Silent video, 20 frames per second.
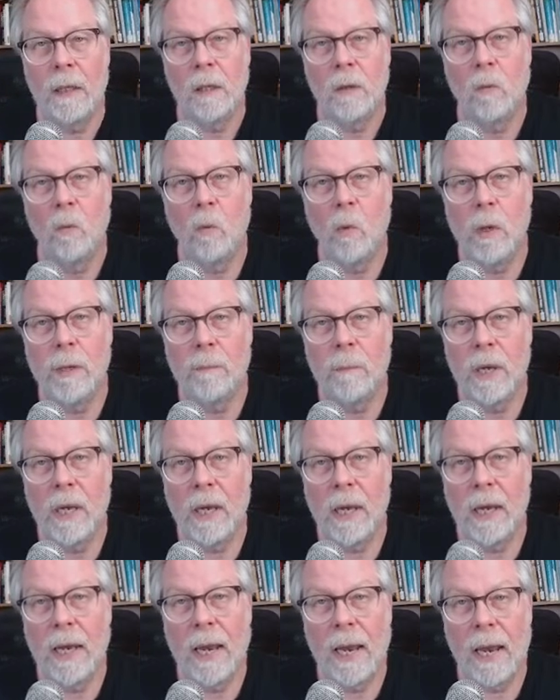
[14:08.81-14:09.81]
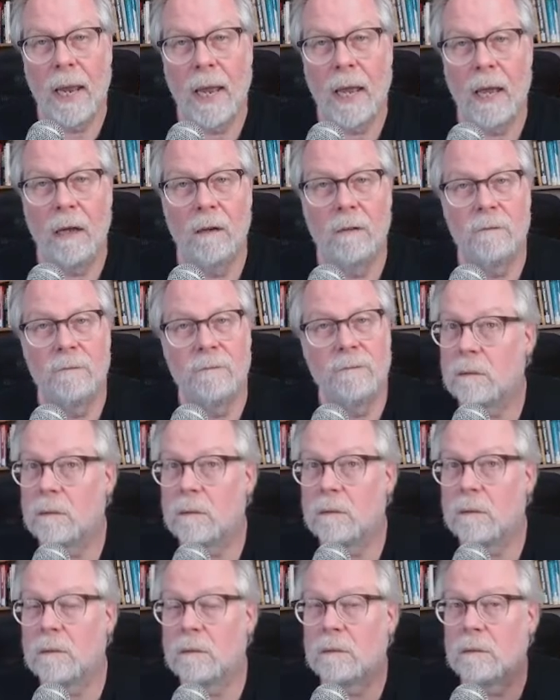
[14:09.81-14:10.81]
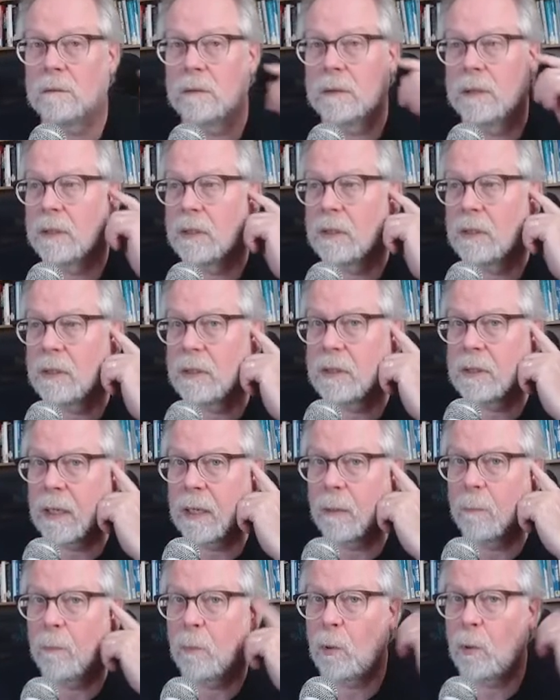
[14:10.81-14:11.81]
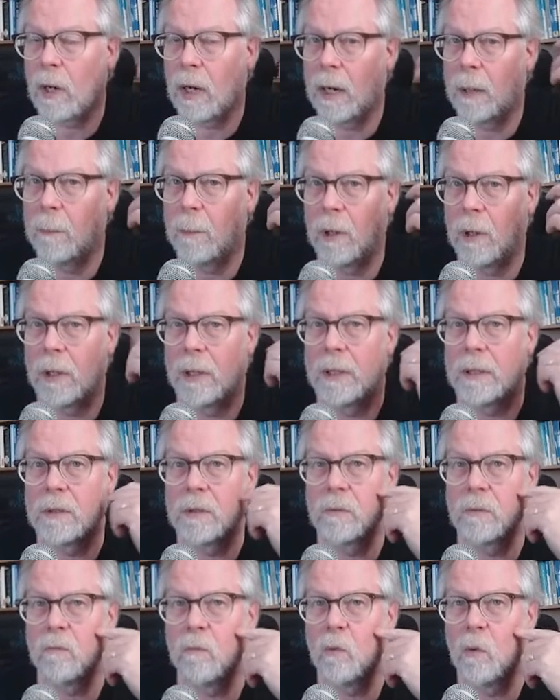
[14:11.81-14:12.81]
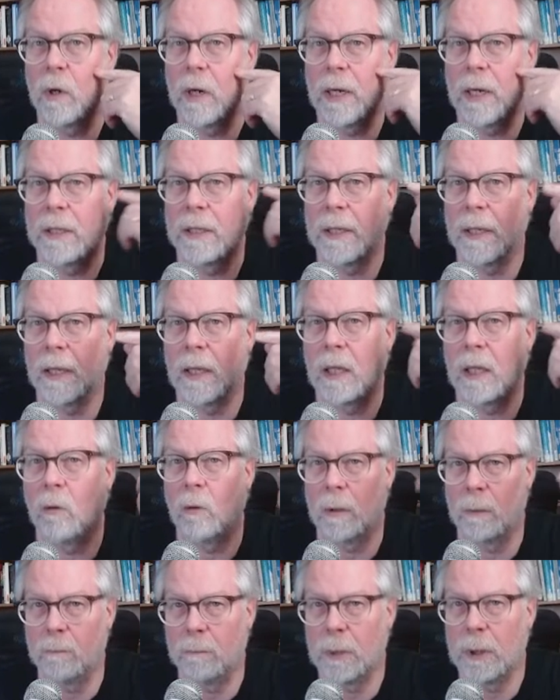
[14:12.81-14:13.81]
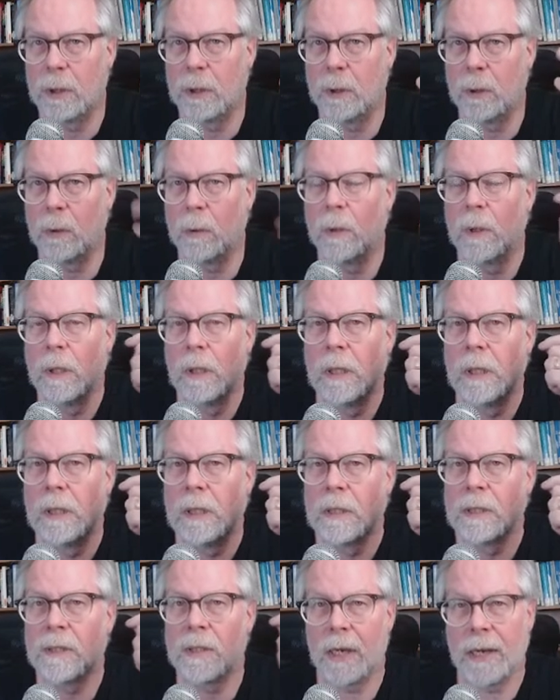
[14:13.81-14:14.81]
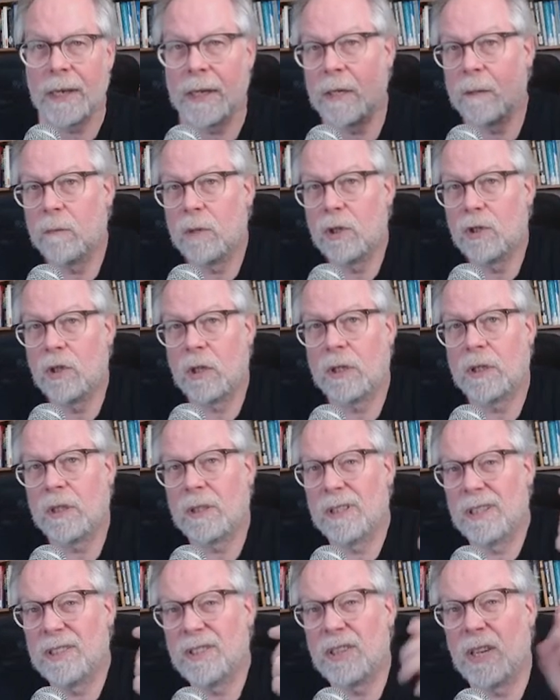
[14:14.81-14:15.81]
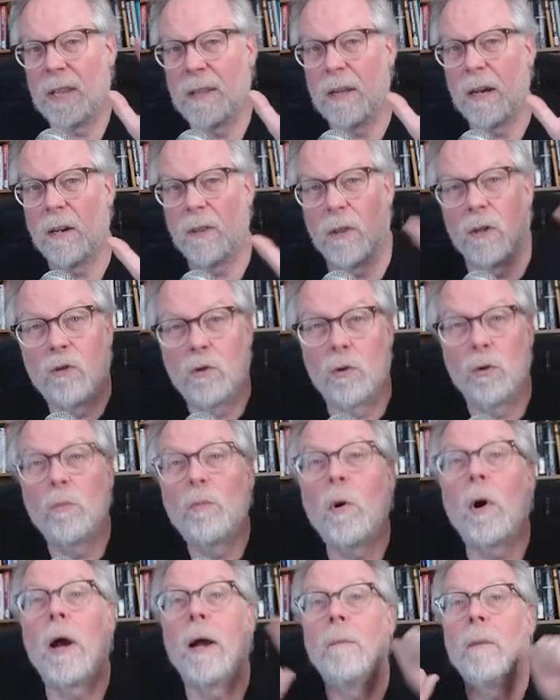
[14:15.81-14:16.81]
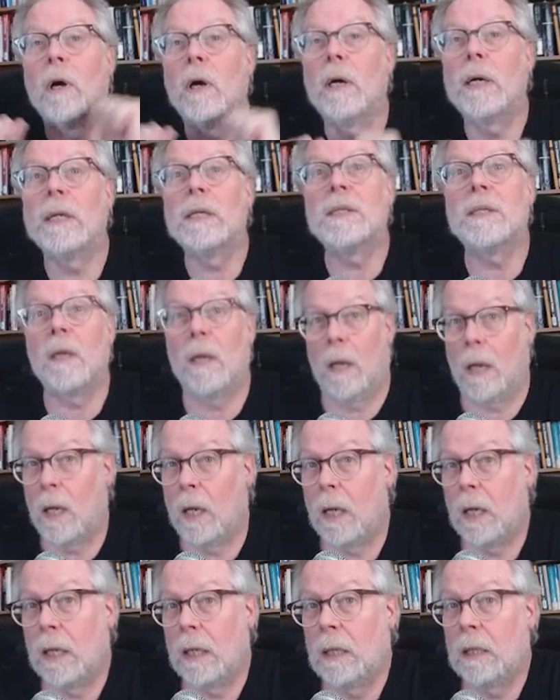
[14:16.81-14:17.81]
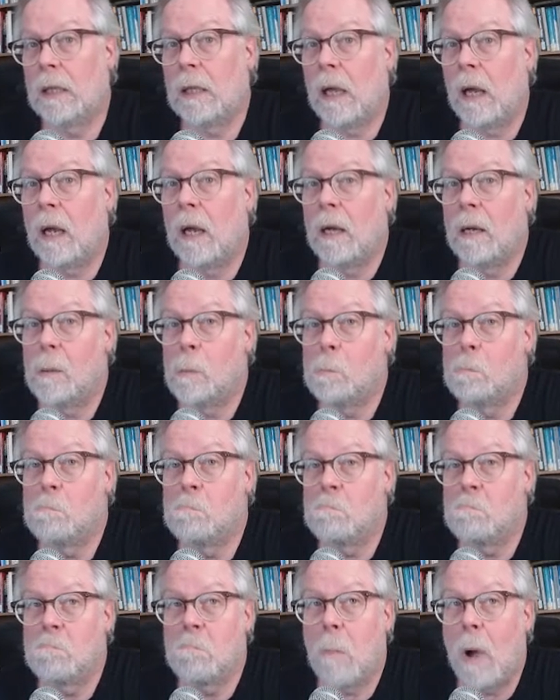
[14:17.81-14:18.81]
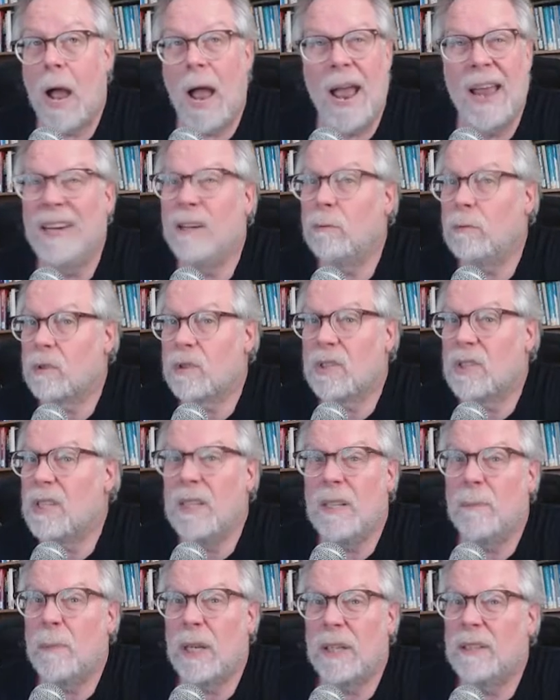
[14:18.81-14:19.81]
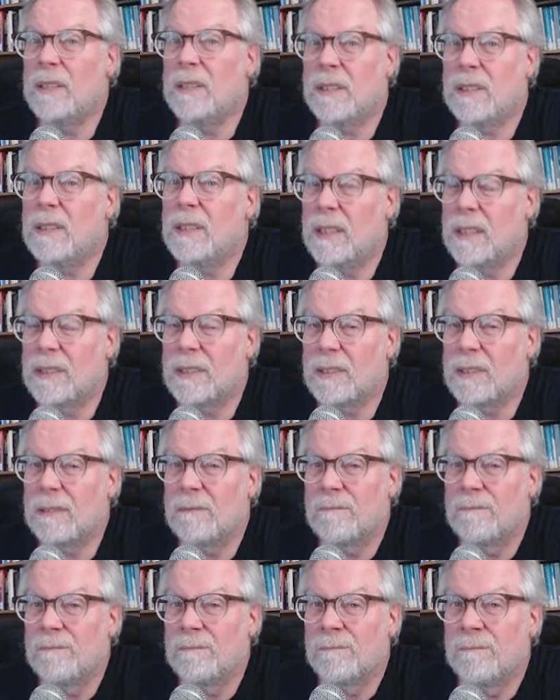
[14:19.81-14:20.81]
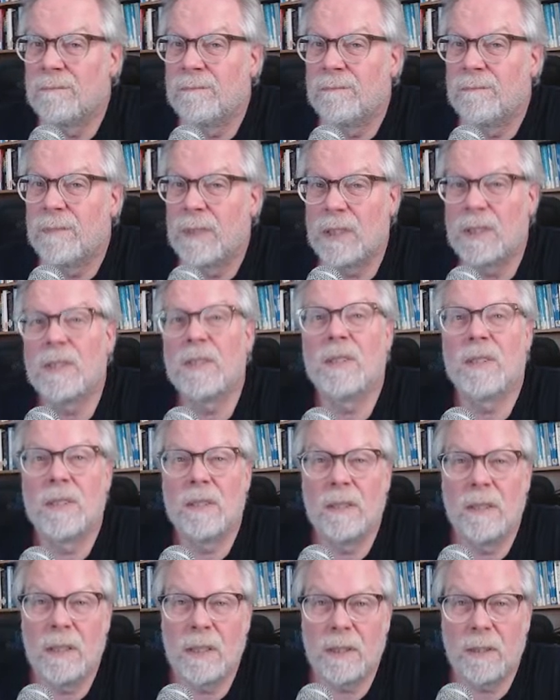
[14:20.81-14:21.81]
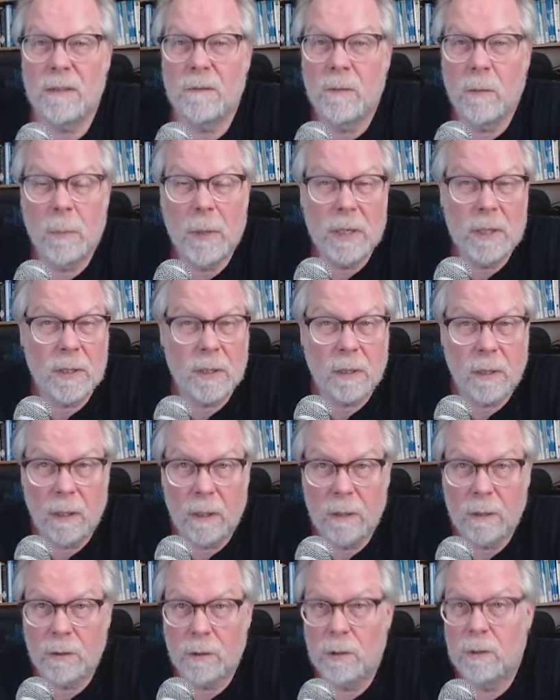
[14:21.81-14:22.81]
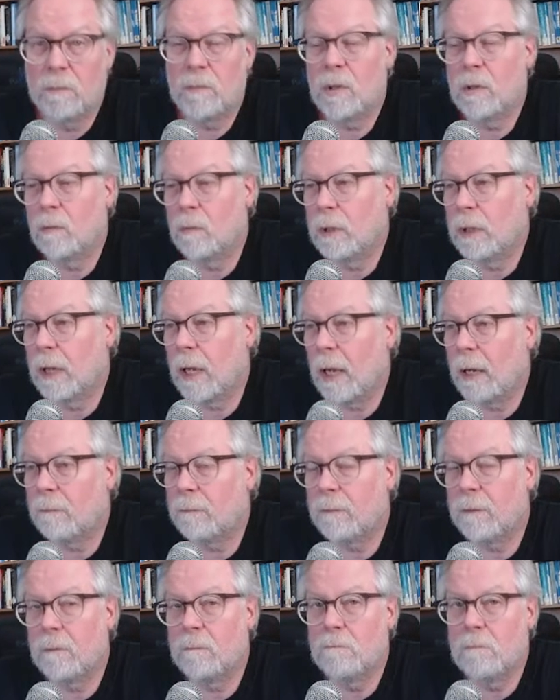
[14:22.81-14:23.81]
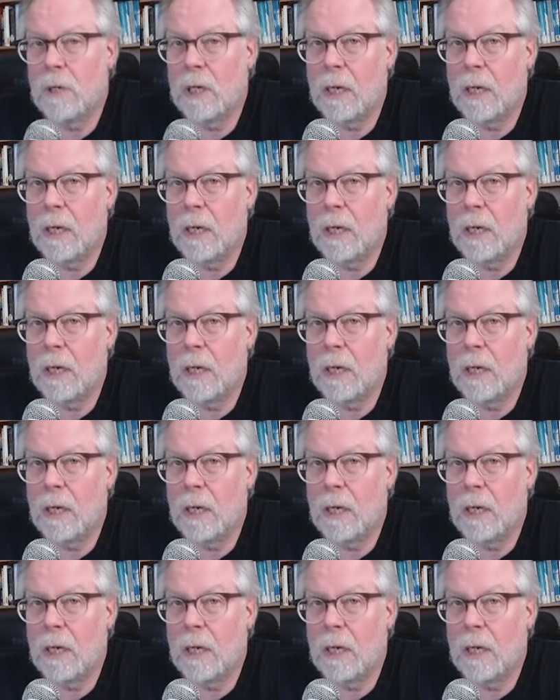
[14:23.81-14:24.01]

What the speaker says: we may have the set of primaries, red, yellow, and blue. Cyan and magenta, let's say they're the true primaries, and I don't see them on this list. This is the list of the basic color terms that we got from,